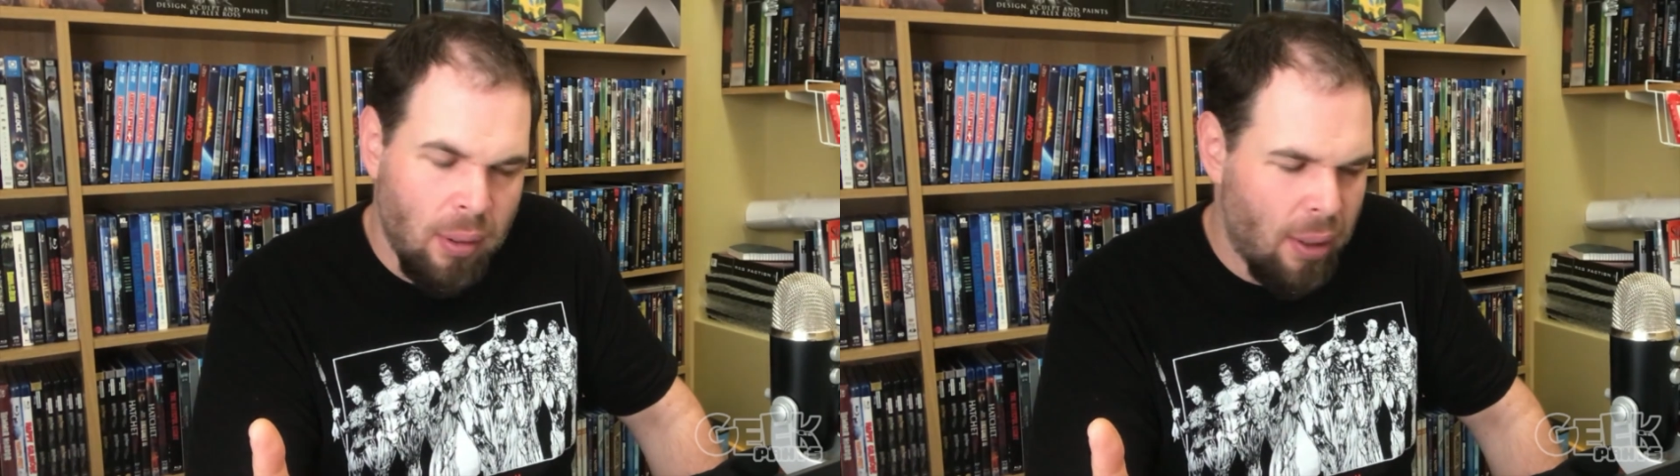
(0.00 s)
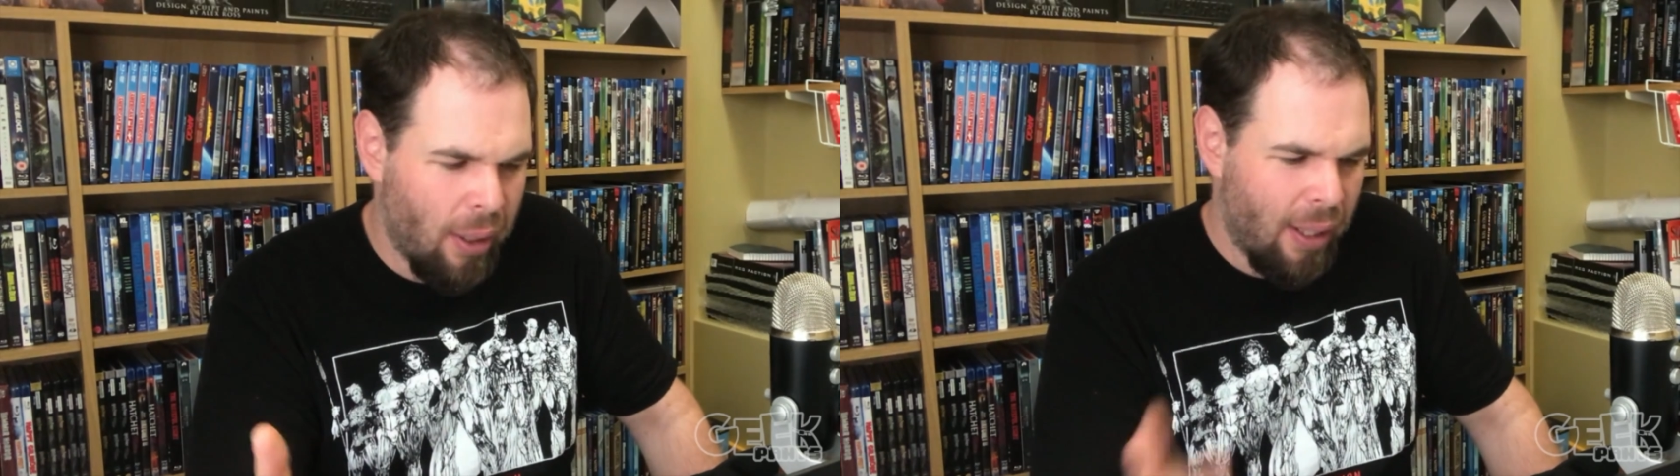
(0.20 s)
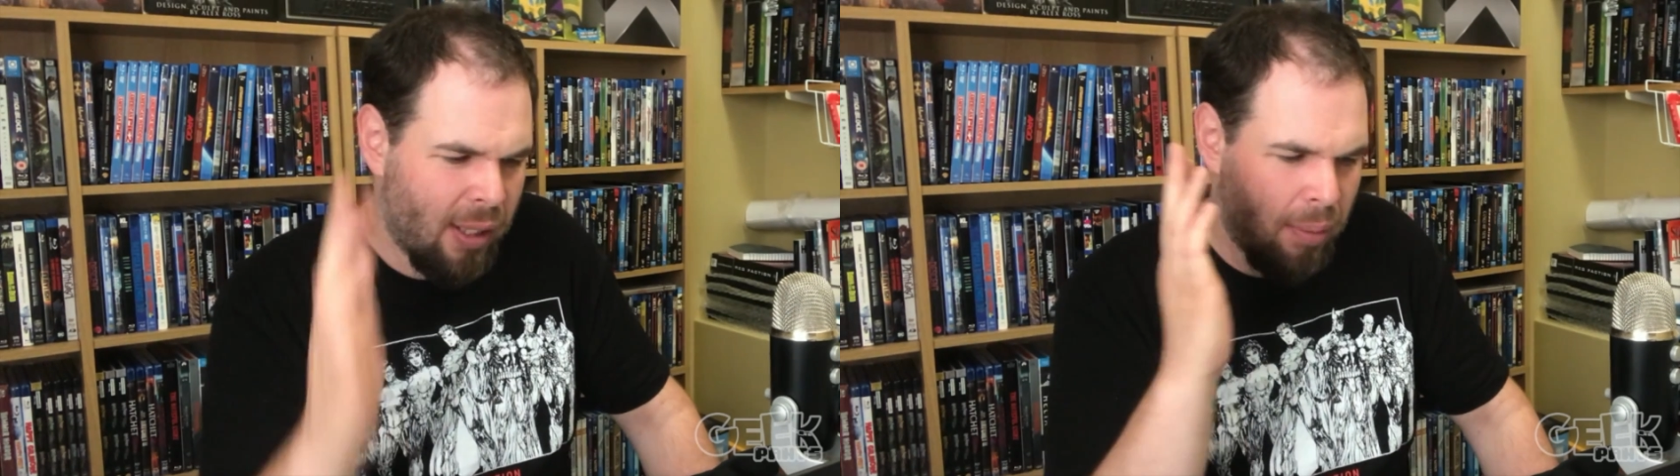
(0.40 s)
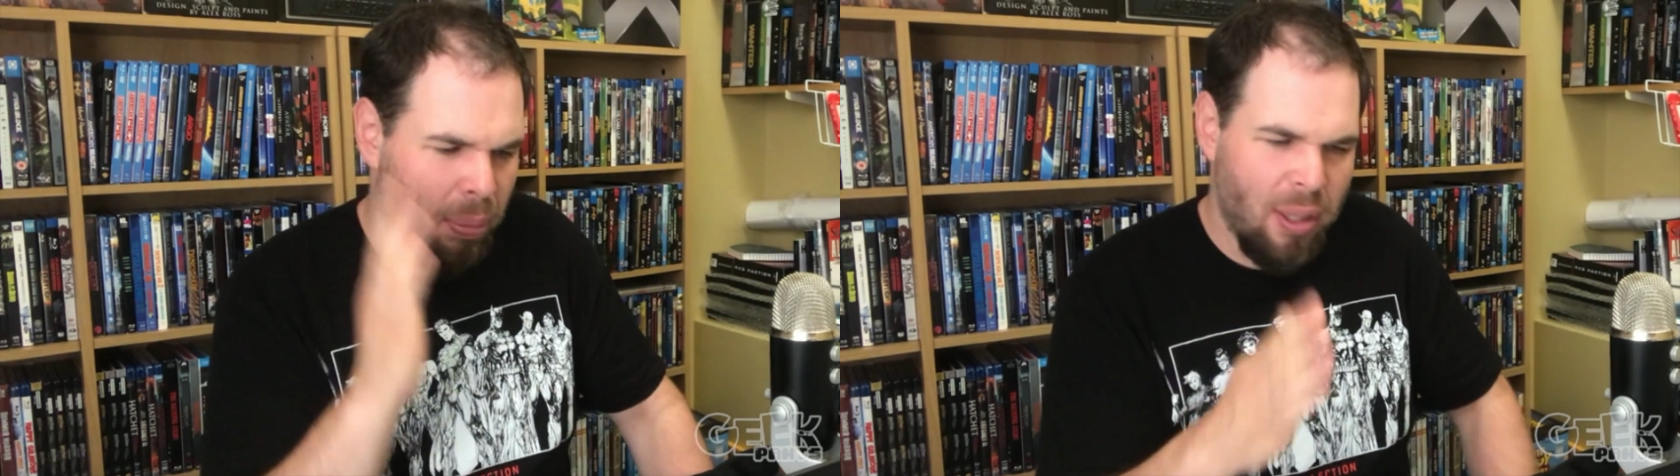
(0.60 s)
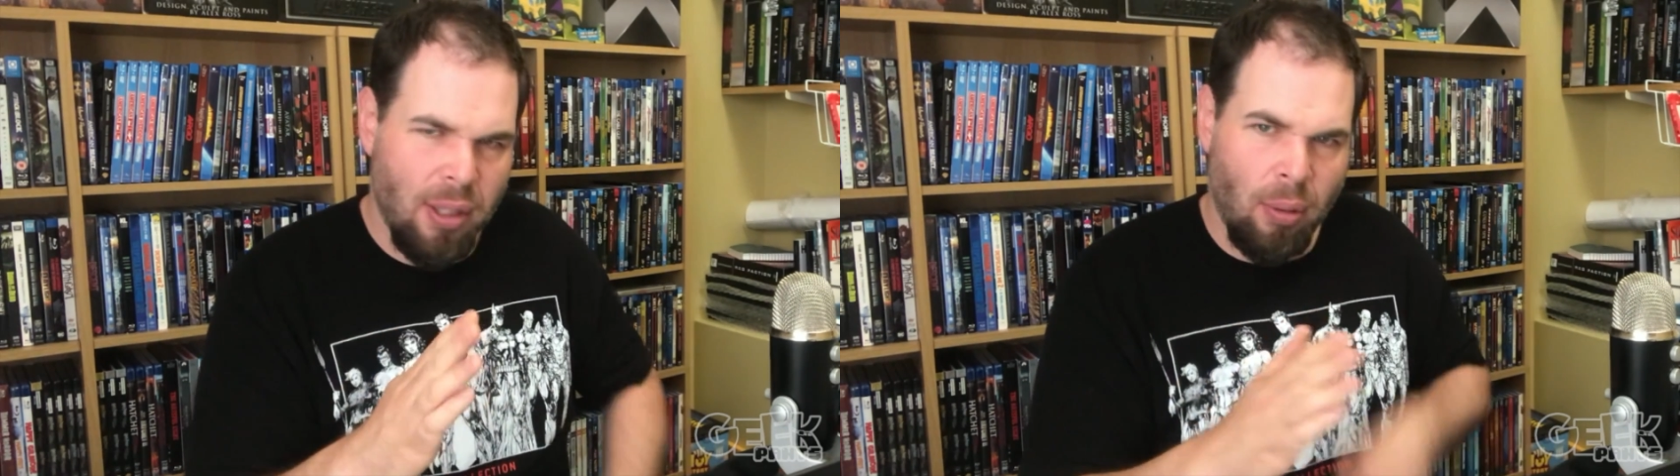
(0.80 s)
Did like
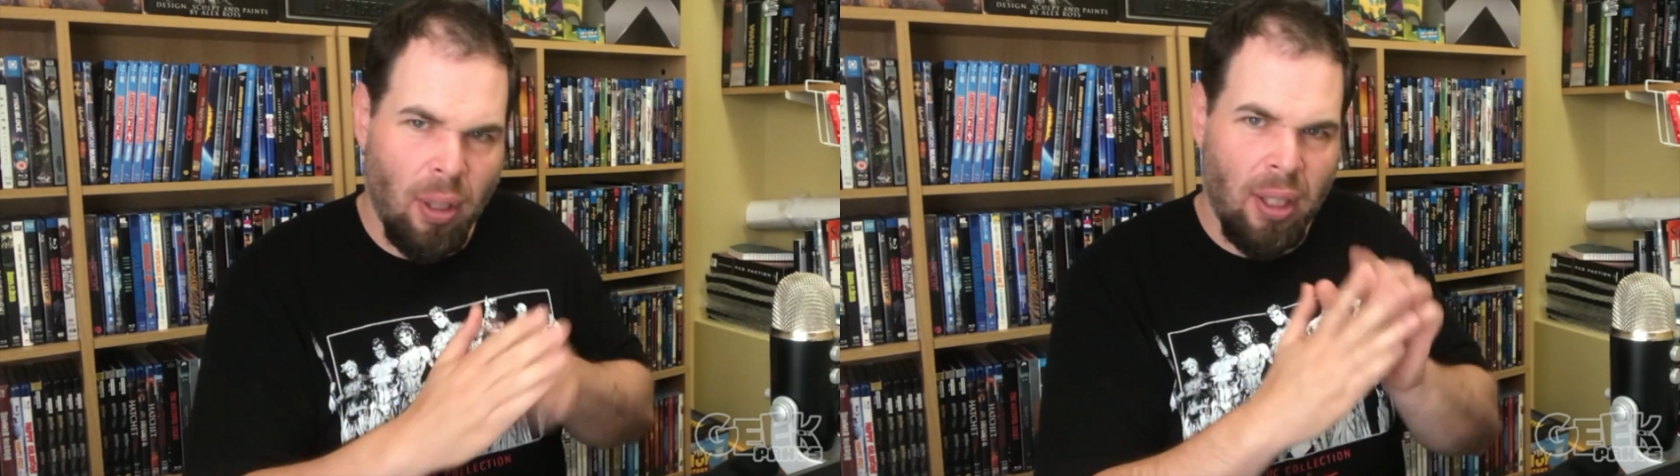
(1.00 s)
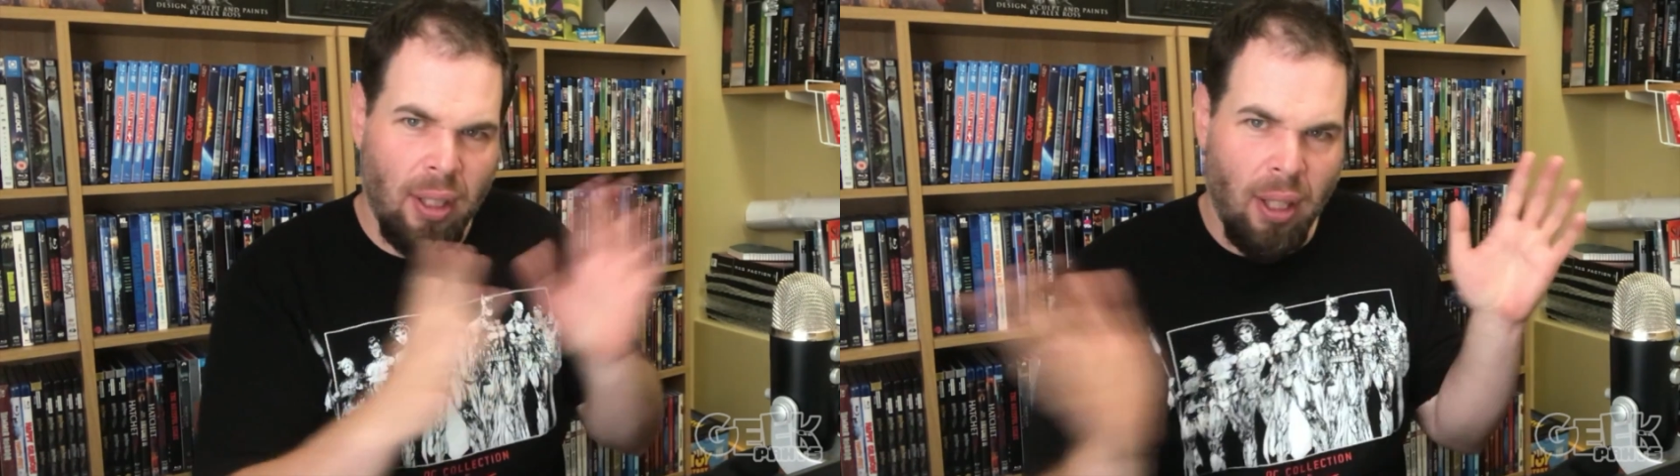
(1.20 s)
split screen and